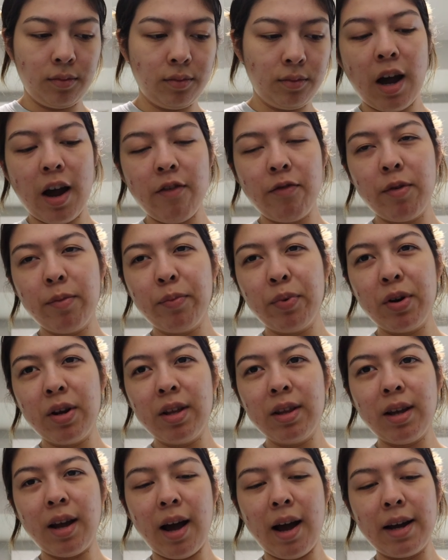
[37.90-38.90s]
I've been putting
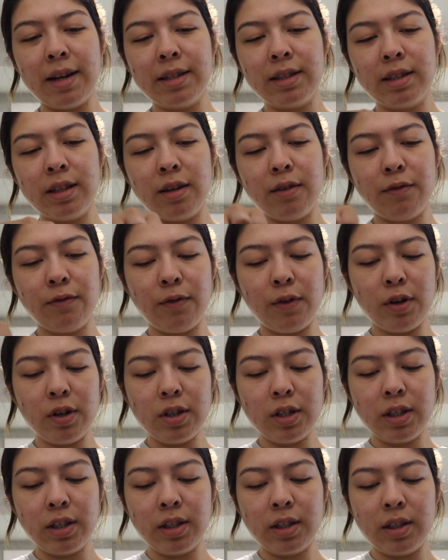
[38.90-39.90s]
the ice in
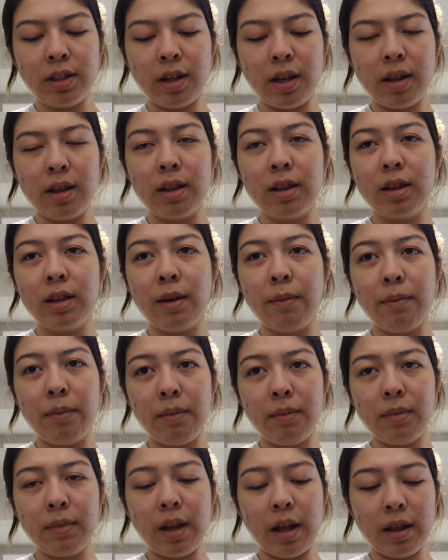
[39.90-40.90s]
first, and
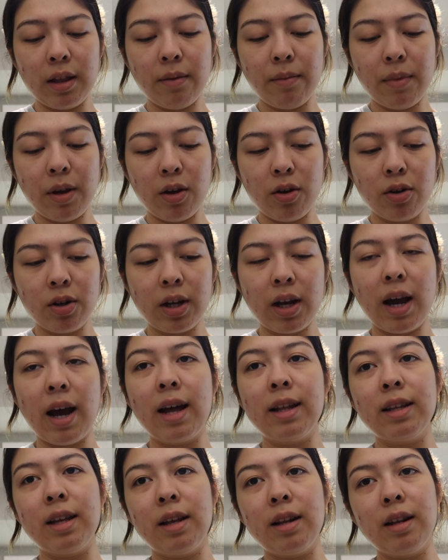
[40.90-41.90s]
then the milk,
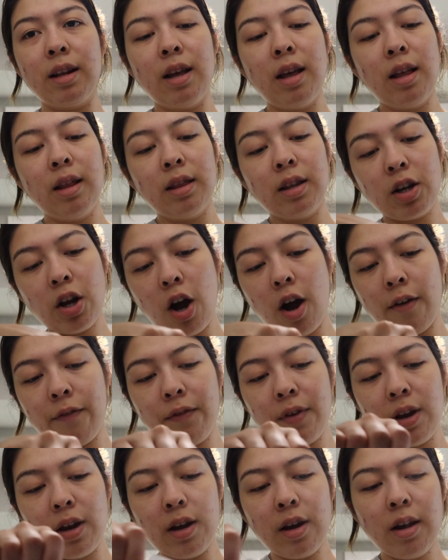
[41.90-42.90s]
and then the
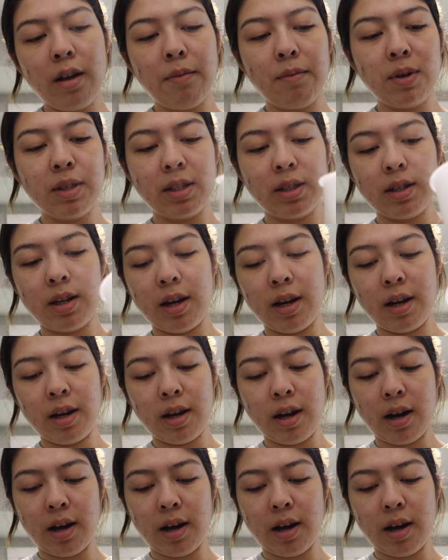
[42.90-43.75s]
coffee, but today